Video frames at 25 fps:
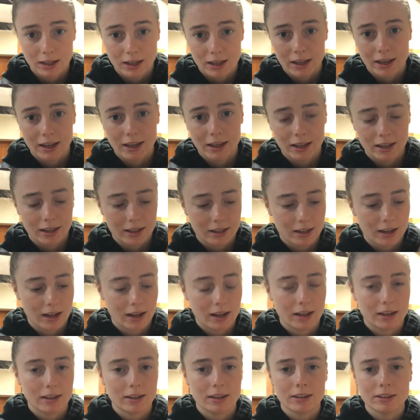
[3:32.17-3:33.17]
and
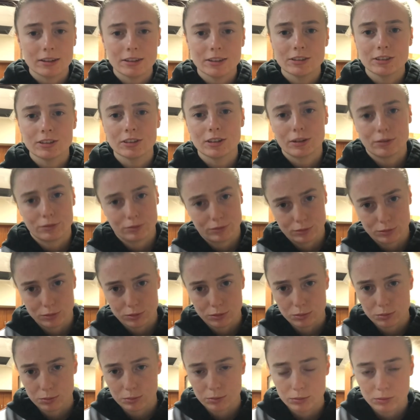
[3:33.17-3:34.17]
there is enough
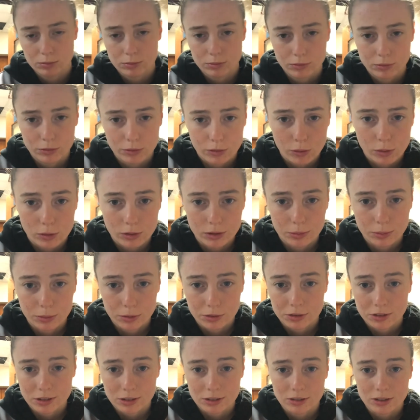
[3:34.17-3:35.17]
room for the
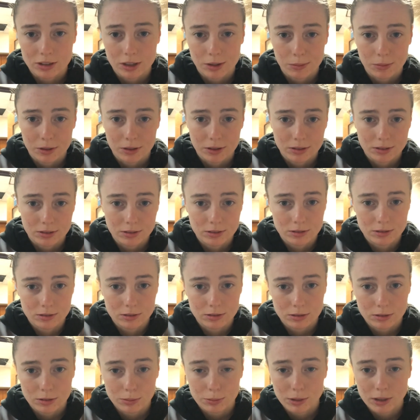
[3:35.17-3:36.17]
protein skimmer
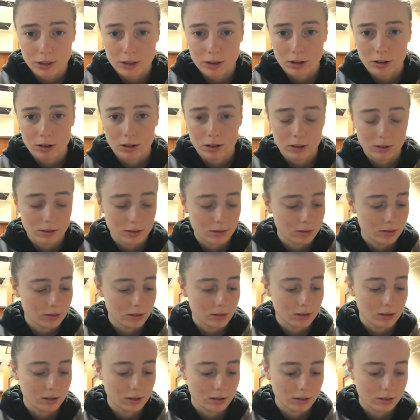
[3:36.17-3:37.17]
to be on
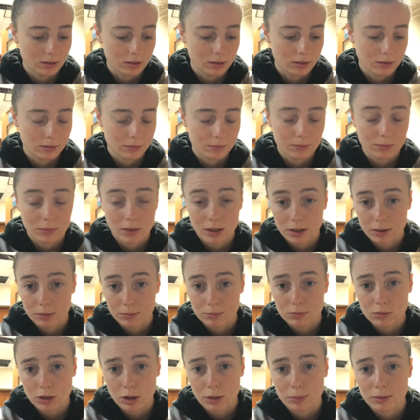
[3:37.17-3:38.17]
the
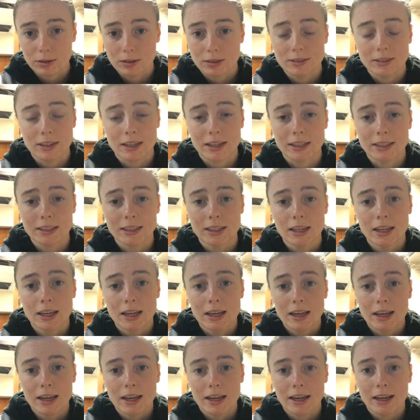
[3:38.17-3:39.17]
top of the tank
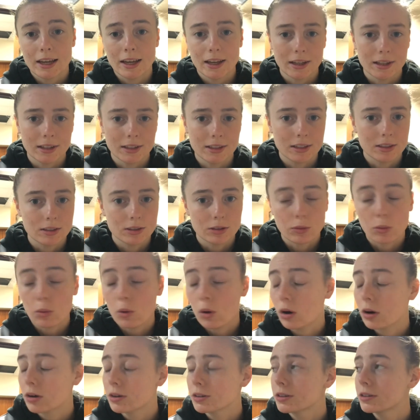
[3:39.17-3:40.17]
and in the
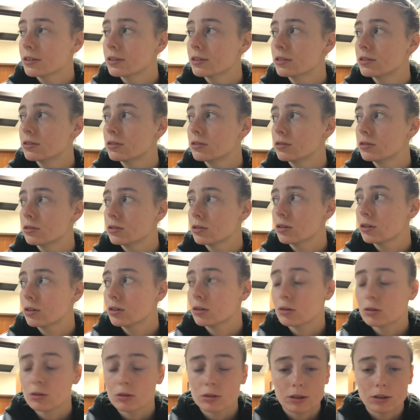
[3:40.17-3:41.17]
water,
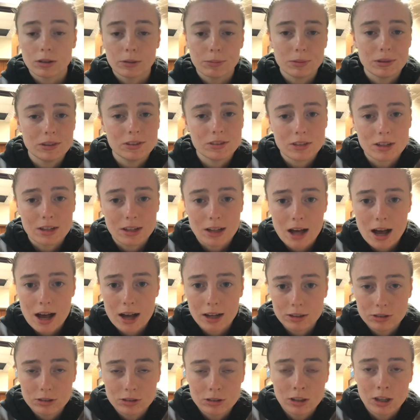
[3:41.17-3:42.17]
so the piece of
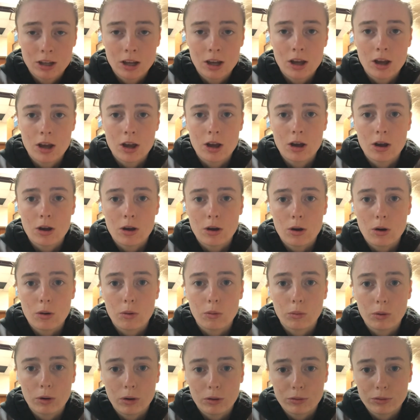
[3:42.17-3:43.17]
glass
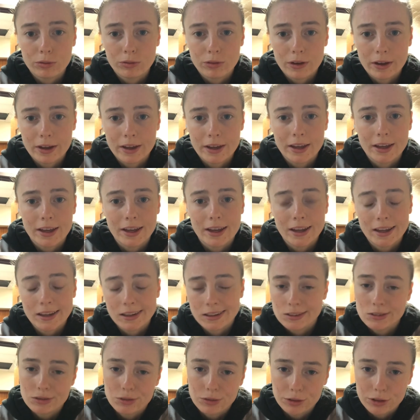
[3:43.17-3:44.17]
will fit, and
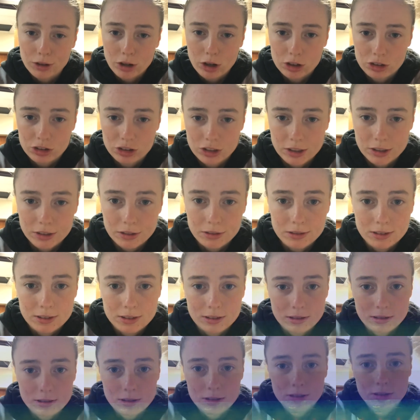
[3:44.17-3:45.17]
it's for cautionary
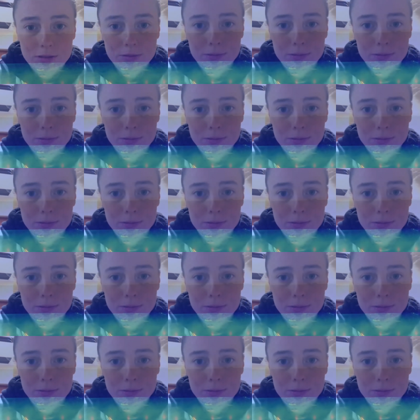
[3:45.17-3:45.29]
reasons.